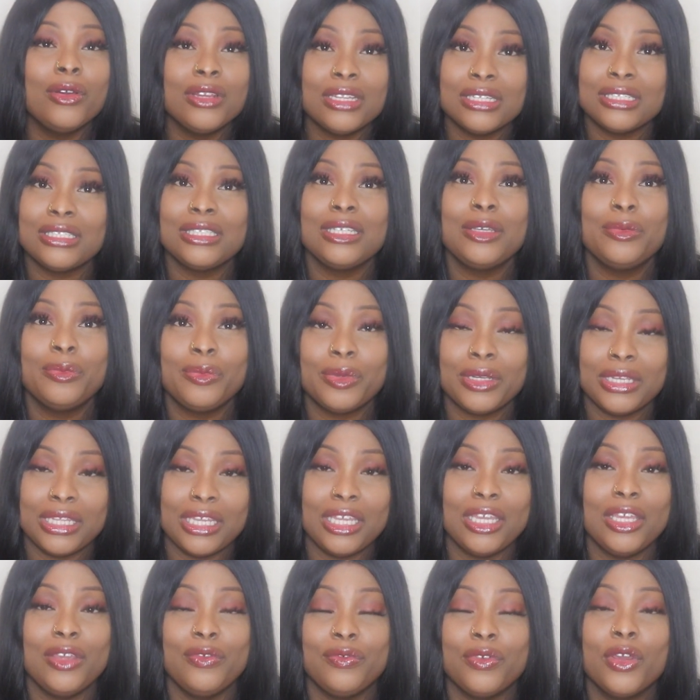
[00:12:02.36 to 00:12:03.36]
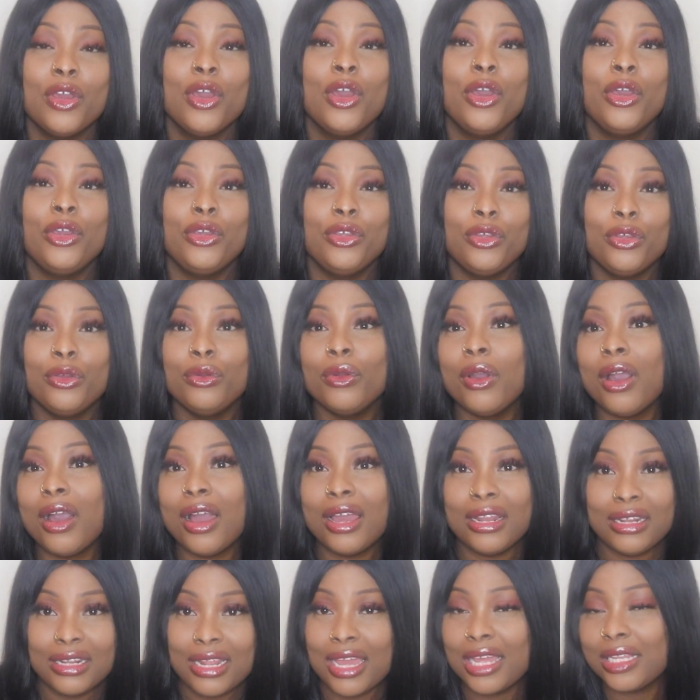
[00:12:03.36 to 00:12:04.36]
honestly believe you
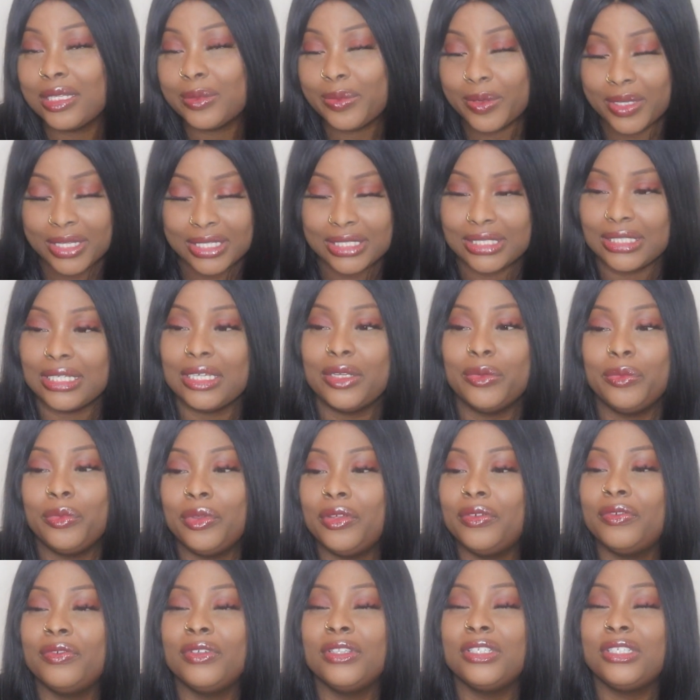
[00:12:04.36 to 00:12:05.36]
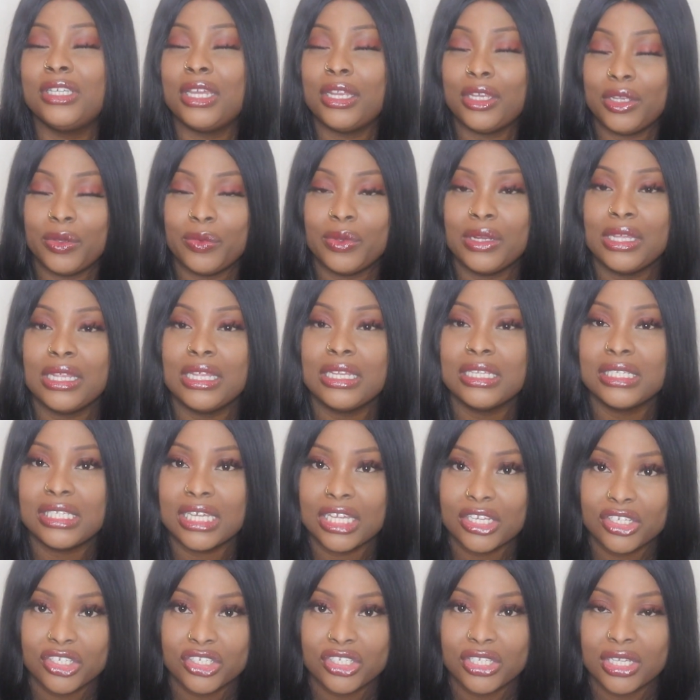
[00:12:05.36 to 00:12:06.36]
are a nice person with genuine
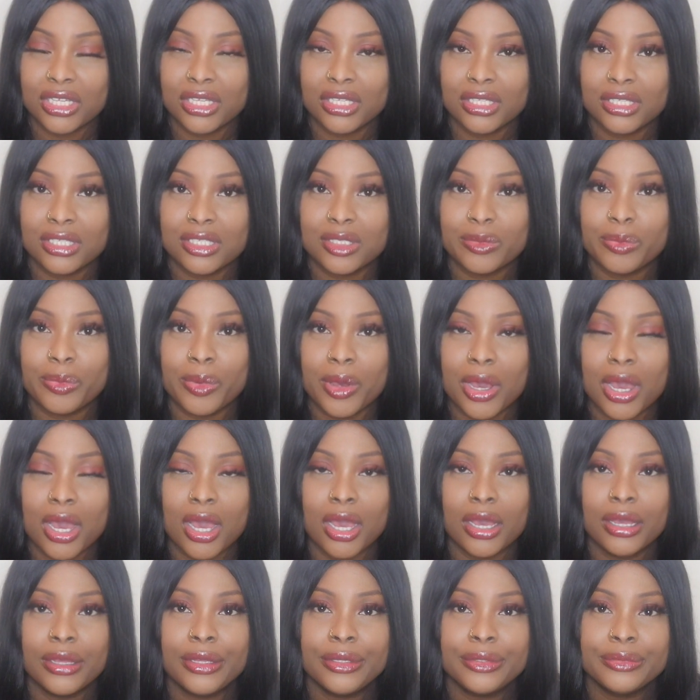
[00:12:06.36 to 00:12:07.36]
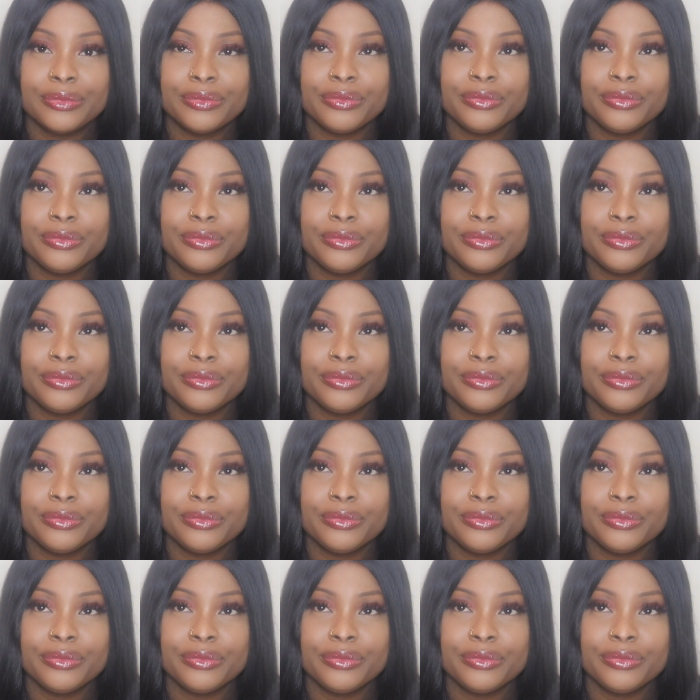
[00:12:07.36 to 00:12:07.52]
intentions, but,